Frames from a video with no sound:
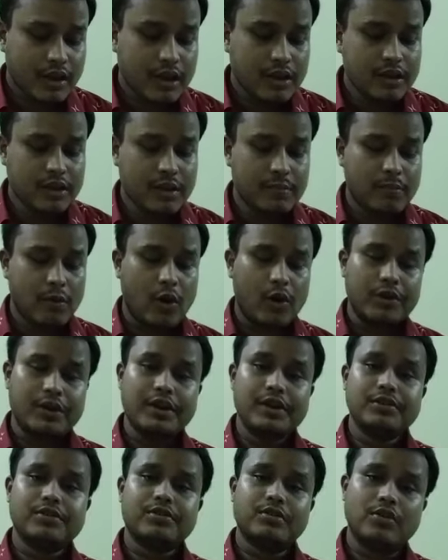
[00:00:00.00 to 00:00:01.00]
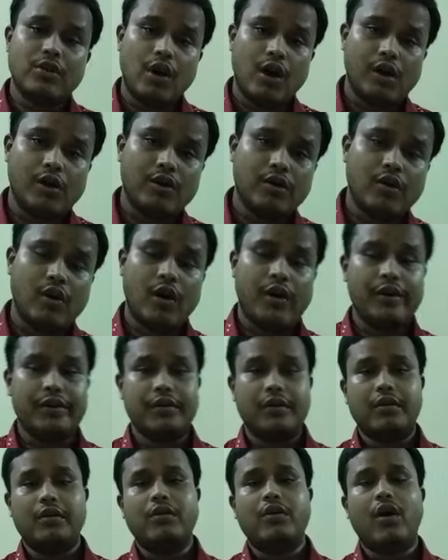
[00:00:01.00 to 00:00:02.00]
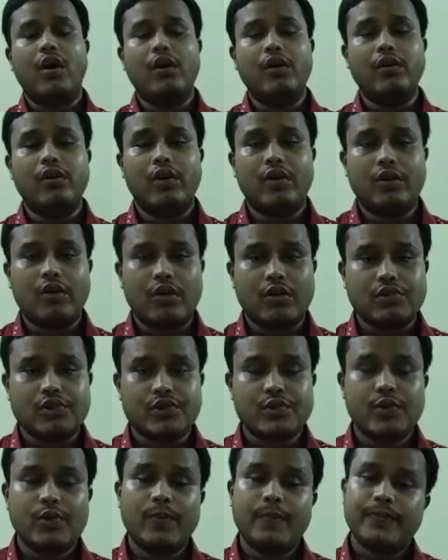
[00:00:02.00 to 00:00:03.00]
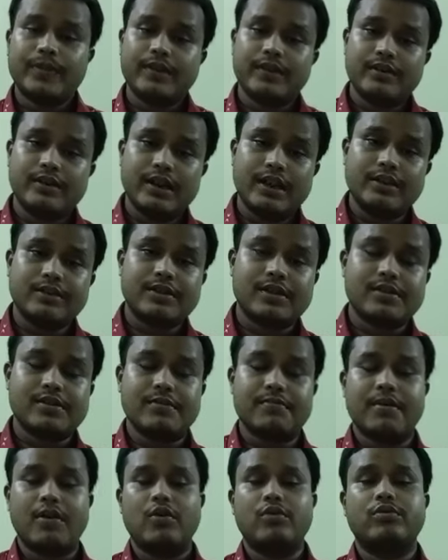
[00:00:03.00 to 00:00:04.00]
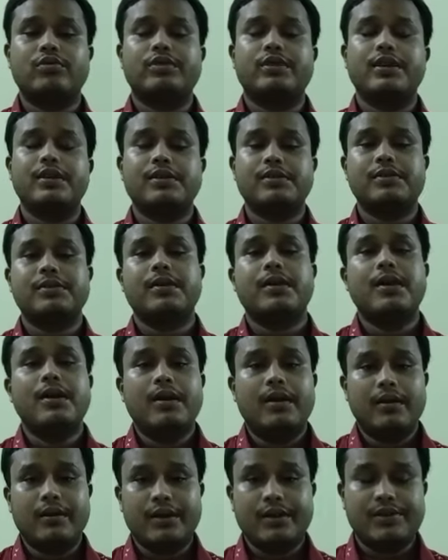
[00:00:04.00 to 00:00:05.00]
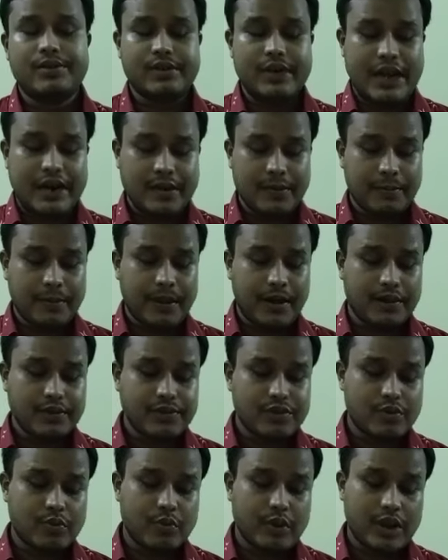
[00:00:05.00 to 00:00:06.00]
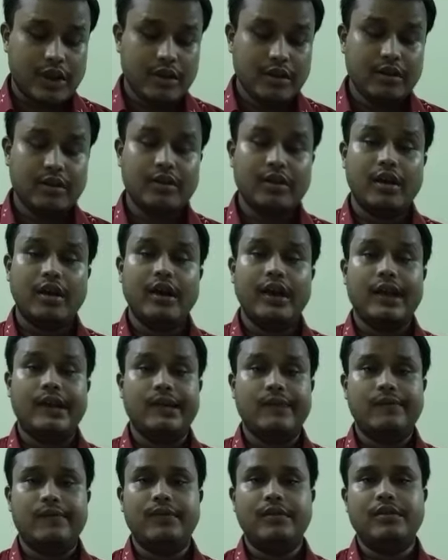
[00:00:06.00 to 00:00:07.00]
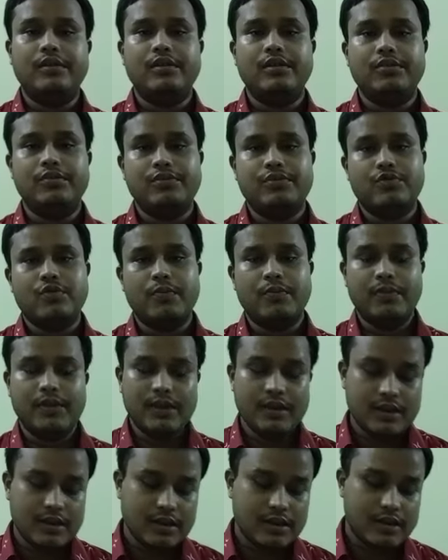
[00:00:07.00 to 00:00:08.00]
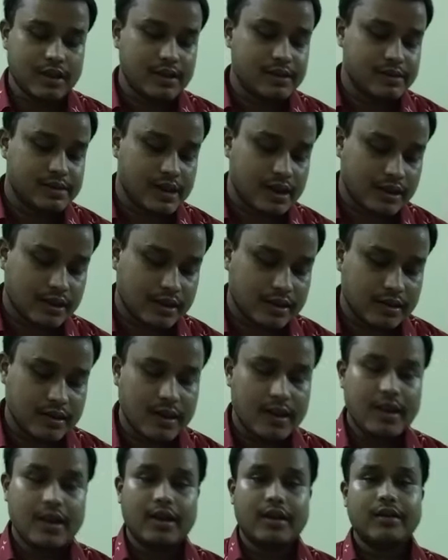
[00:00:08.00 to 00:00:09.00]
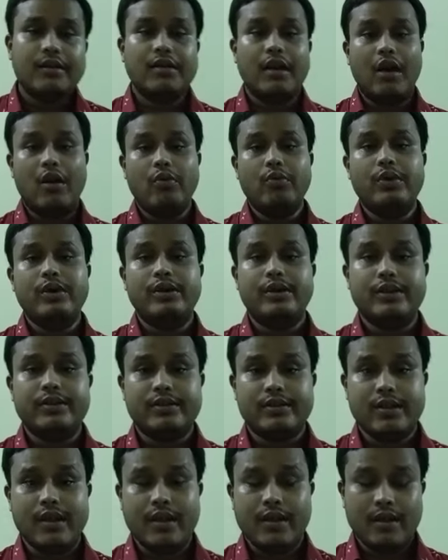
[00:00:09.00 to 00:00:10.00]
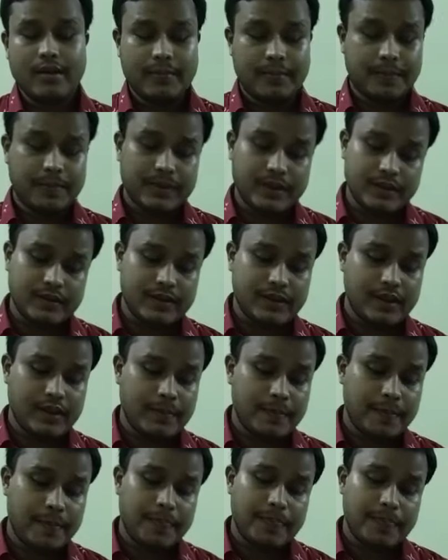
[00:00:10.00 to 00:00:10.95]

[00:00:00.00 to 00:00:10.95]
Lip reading: in the mornings long gone also tells us about this distant past when the elephant used to be in the jungle. Now it is there in the